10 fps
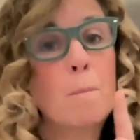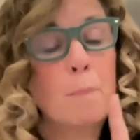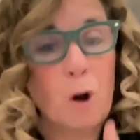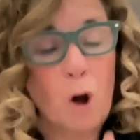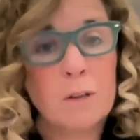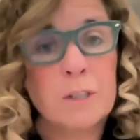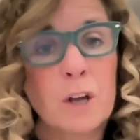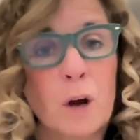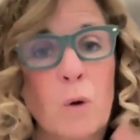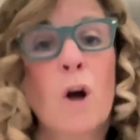but
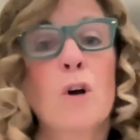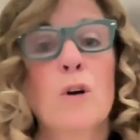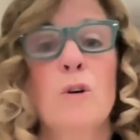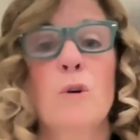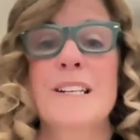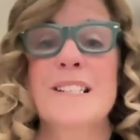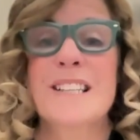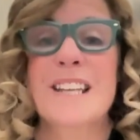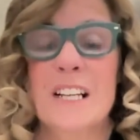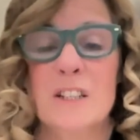also who is
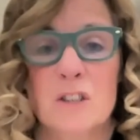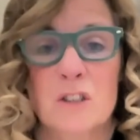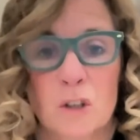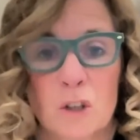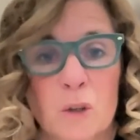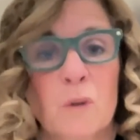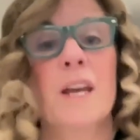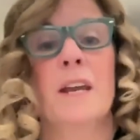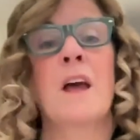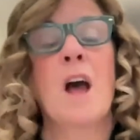
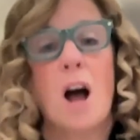excluded